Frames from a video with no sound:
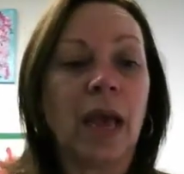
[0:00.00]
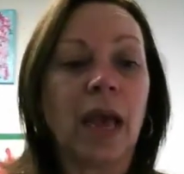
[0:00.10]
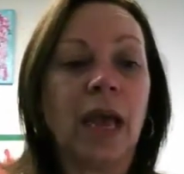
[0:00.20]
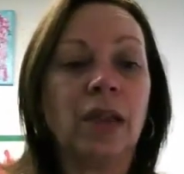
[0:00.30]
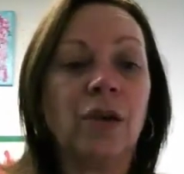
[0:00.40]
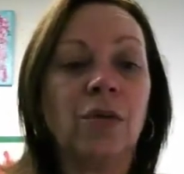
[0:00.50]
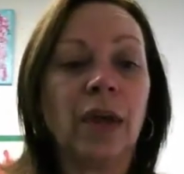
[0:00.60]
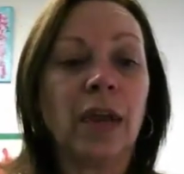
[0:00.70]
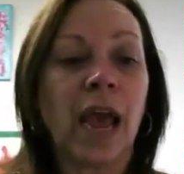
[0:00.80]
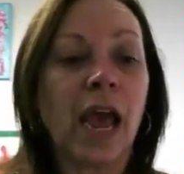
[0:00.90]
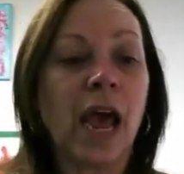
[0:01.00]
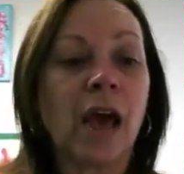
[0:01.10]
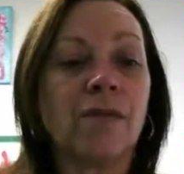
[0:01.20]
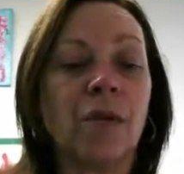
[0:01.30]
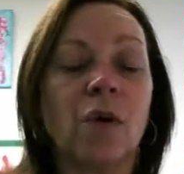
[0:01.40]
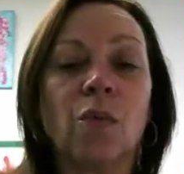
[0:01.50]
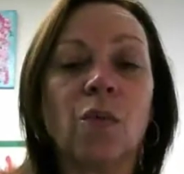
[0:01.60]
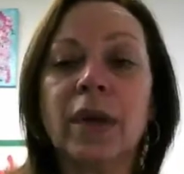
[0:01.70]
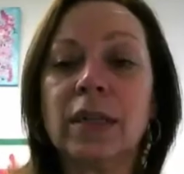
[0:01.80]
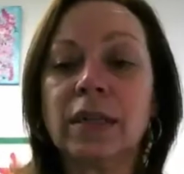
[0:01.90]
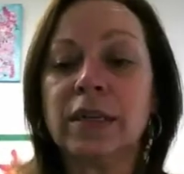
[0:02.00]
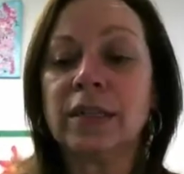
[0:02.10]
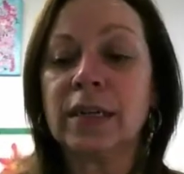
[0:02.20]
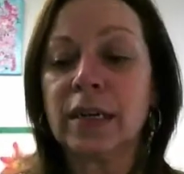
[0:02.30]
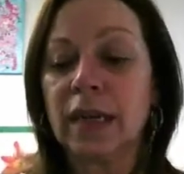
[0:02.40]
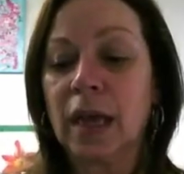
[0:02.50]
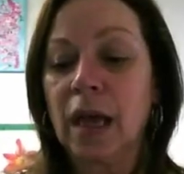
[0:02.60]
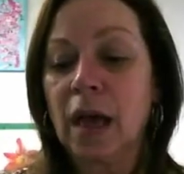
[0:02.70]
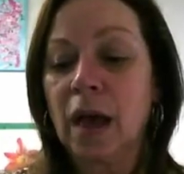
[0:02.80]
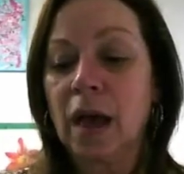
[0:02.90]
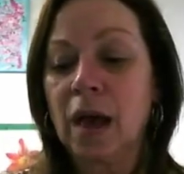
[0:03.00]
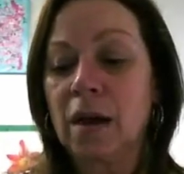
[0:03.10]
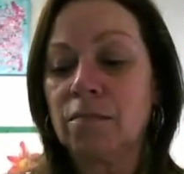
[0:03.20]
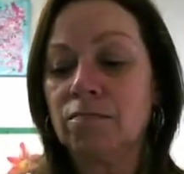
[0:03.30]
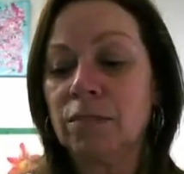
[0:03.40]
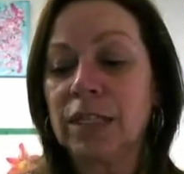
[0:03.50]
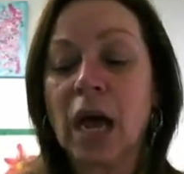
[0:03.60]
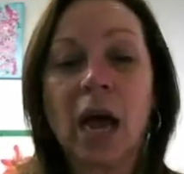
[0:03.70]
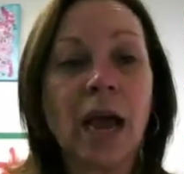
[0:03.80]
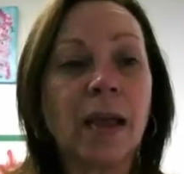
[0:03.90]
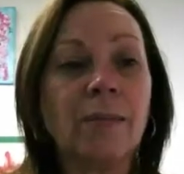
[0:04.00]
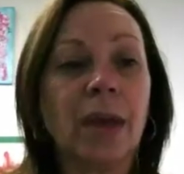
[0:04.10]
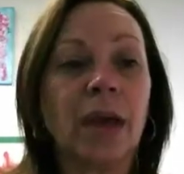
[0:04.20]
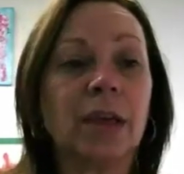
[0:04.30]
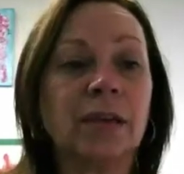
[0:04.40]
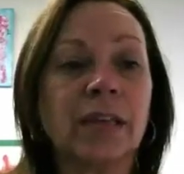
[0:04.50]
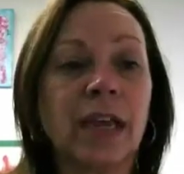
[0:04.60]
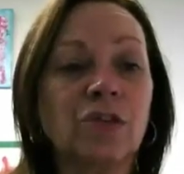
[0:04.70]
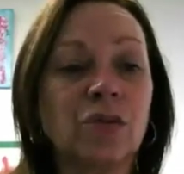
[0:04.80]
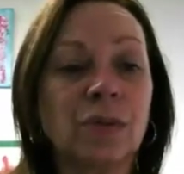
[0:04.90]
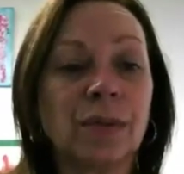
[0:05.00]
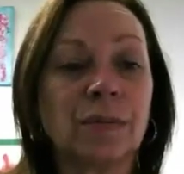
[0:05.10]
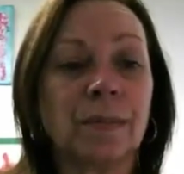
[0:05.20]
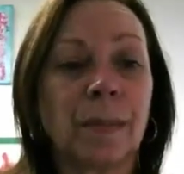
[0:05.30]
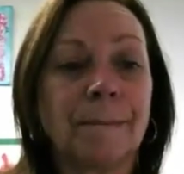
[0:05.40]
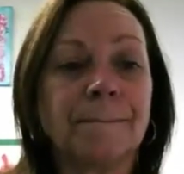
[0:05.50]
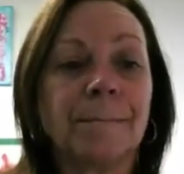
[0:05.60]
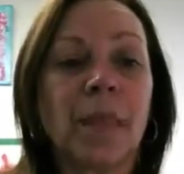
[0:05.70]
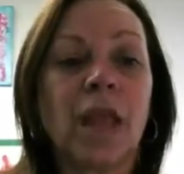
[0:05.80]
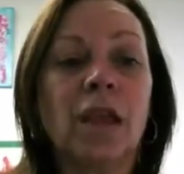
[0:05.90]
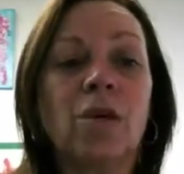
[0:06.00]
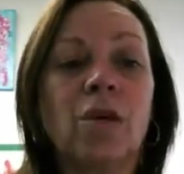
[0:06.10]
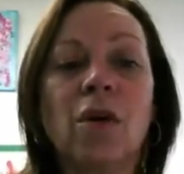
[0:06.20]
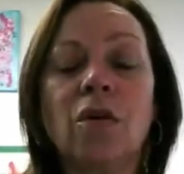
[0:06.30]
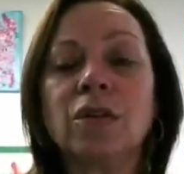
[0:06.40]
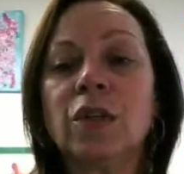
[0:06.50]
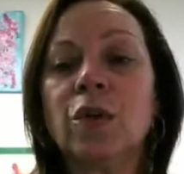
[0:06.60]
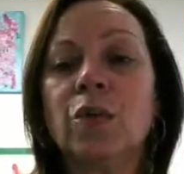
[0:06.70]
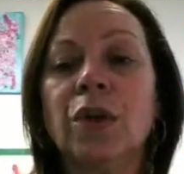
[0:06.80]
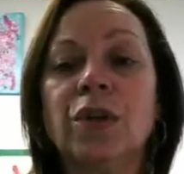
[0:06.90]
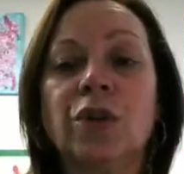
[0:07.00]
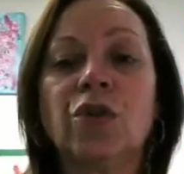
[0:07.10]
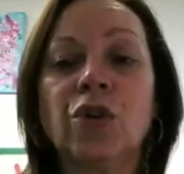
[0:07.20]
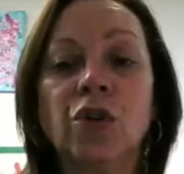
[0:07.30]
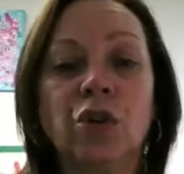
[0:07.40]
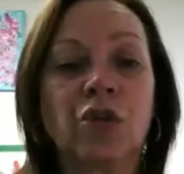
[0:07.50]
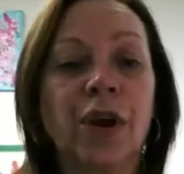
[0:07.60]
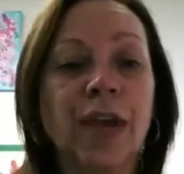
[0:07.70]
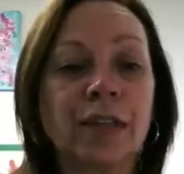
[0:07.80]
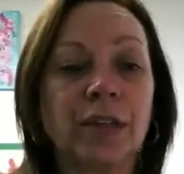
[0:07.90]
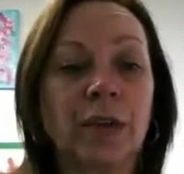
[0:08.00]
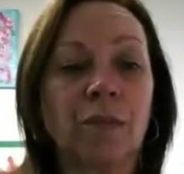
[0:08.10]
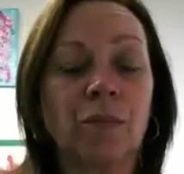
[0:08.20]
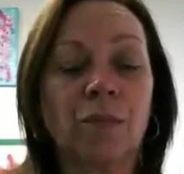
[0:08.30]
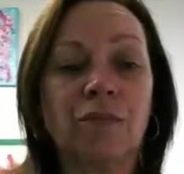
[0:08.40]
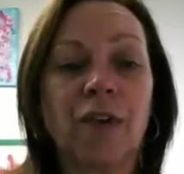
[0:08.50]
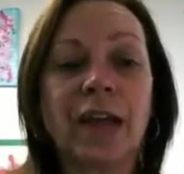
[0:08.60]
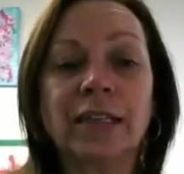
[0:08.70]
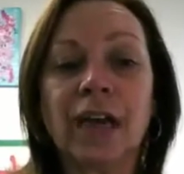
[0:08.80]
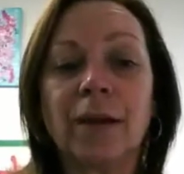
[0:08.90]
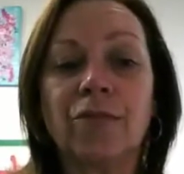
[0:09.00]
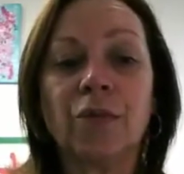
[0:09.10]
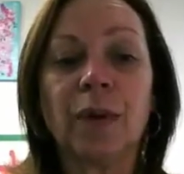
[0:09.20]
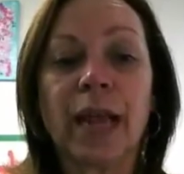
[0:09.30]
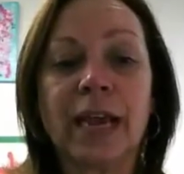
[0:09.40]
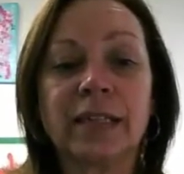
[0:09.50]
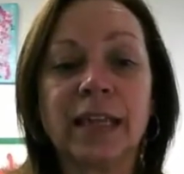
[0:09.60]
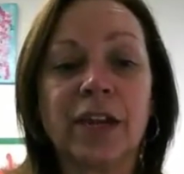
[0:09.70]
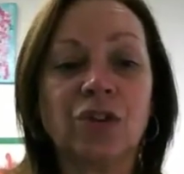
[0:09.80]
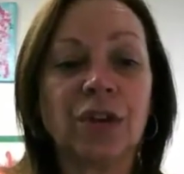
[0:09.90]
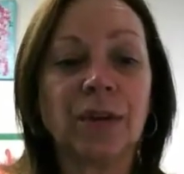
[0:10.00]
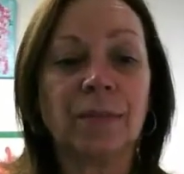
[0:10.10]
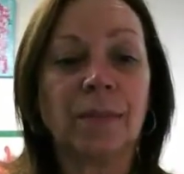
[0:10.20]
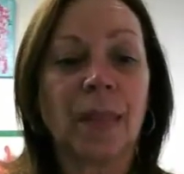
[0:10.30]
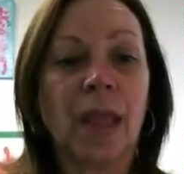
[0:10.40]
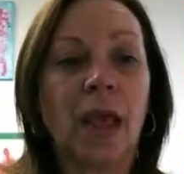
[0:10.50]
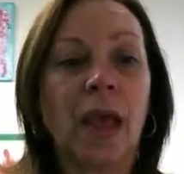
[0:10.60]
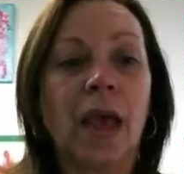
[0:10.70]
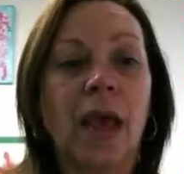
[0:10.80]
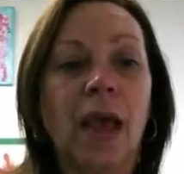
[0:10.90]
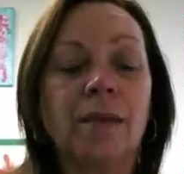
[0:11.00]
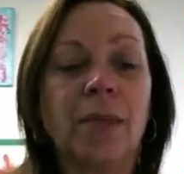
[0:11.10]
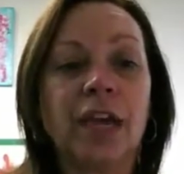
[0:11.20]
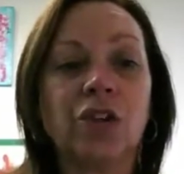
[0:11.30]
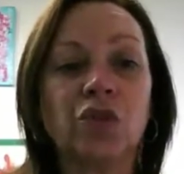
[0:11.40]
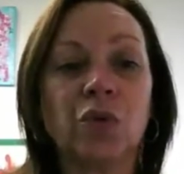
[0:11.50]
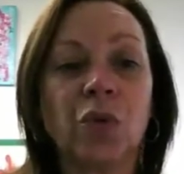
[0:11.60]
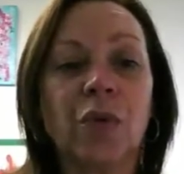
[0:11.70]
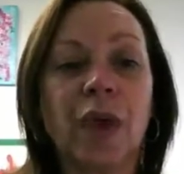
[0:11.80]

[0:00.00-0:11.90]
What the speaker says: and you can have realistic time schedules. You can also reduce your stress, find time for relaxation, and make sure